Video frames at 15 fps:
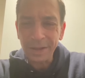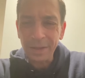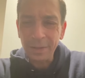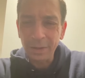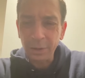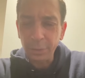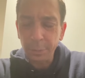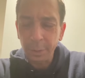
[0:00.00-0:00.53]

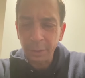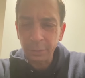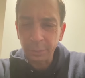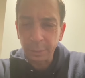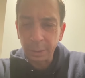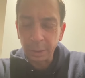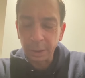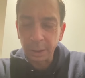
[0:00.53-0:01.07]
The other
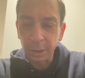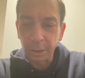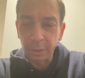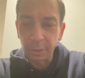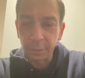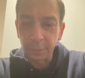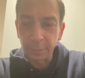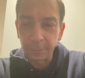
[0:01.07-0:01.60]
possibility
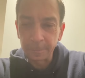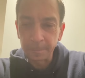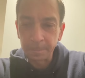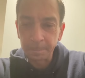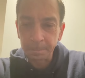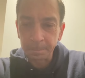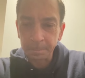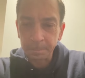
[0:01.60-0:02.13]
is
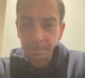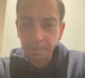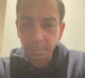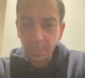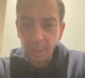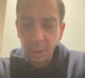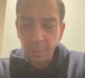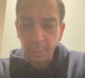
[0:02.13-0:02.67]

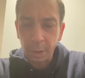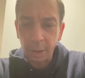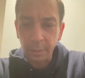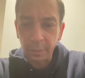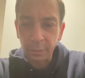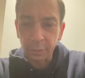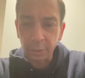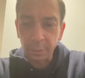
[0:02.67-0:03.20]
a bond
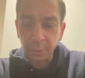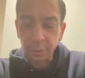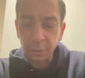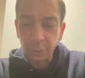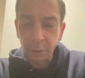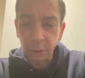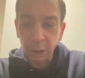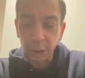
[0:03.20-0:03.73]
that's going to
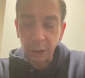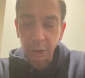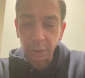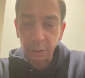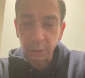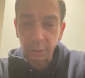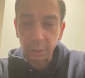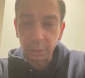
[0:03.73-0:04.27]
mature in a
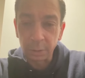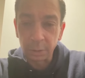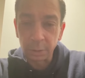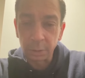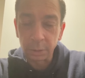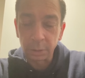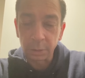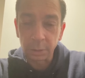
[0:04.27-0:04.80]
year
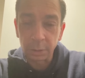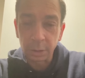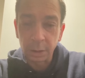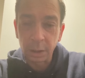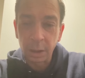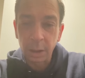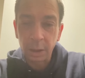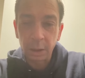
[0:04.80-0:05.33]

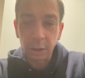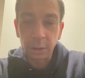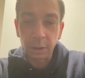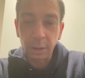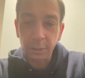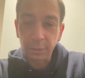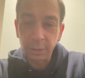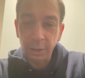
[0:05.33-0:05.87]

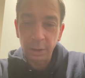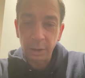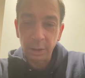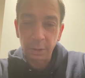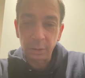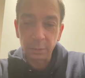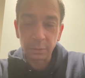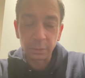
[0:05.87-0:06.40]
less than a
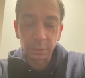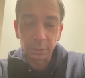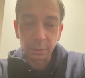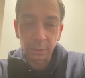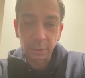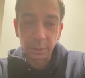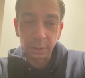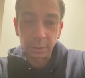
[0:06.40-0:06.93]
year.
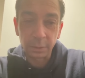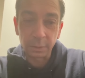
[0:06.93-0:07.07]
Uh,